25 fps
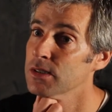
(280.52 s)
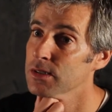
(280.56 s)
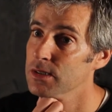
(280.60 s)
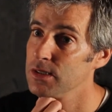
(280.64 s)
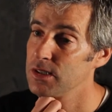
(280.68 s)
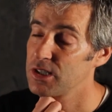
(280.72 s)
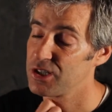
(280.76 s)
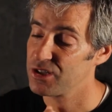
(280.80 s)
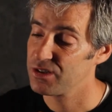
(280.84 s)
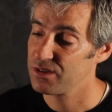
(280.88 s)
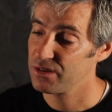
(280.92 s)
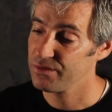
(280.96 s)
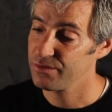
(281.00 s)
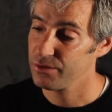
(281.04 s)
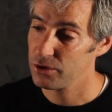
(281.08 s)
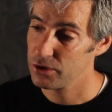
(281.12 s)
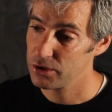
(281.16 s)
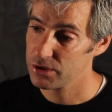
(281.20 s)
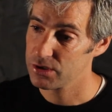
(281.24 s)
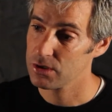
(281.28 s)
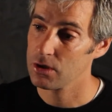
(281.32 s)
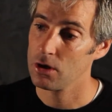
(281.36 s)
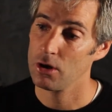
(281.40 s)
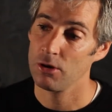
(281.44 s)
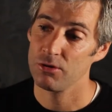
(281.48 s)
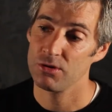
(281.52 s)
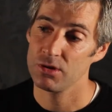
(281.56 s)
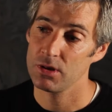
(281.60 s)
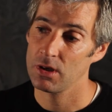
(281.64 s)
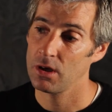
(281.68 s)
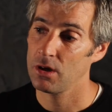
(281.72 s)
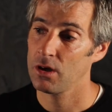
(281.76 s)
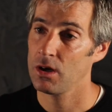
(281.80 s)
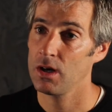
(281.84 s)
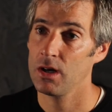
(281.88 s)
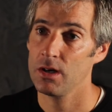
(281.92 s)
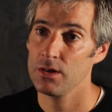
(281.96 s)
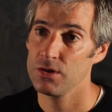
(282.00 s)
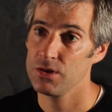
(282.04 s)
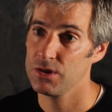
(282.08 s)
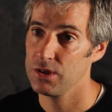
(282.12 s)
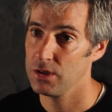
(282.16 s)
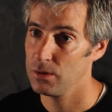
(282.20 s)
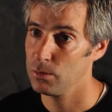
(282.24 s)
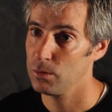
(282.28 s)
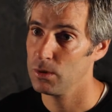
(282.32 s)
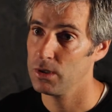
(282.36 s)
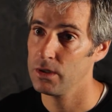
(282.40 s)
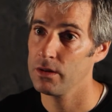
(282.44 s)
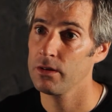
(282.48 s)
That's the first coach that I
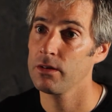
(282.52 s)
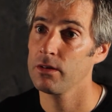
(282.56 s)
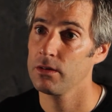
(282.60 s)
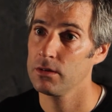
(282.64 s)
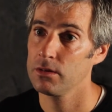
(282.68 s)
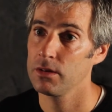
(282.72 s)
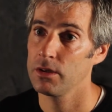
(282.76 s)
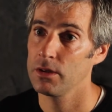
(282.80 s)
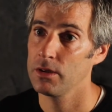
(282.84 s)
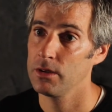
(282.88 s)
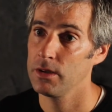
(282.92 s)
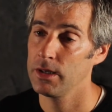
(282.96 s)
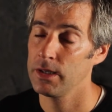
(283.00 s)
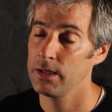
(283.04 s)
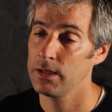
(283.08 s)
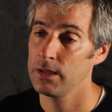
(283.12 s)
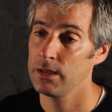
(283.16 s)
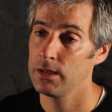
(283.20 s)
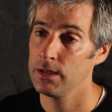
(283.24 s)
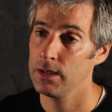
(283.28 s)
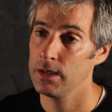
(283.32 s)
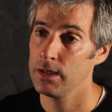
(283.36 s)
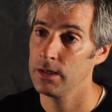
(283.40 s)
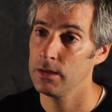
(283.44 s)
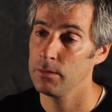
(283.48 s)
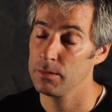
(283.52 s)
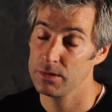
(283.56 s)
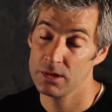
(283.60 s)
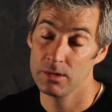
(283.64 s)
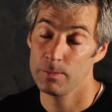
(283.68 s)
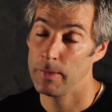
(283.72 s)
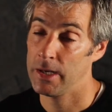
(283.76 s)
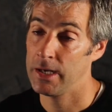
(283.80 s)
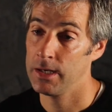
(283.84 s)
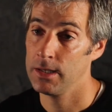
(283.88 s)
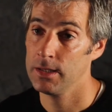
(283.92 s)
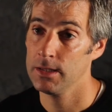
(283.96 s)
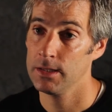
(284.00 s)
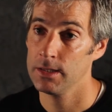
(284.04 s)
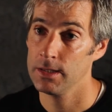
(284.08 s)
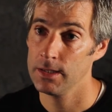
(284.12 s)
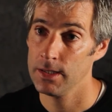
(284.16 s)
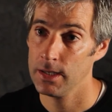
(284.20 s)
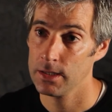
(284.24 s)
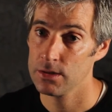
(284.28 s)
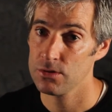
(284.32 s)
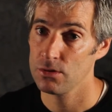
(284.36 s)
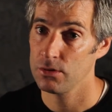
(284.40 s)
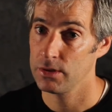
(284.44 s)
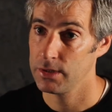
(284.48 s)
shared with, you know, in, in Spain,
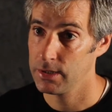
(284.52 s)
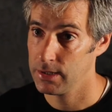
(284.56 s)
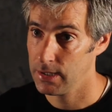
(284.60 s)
actually in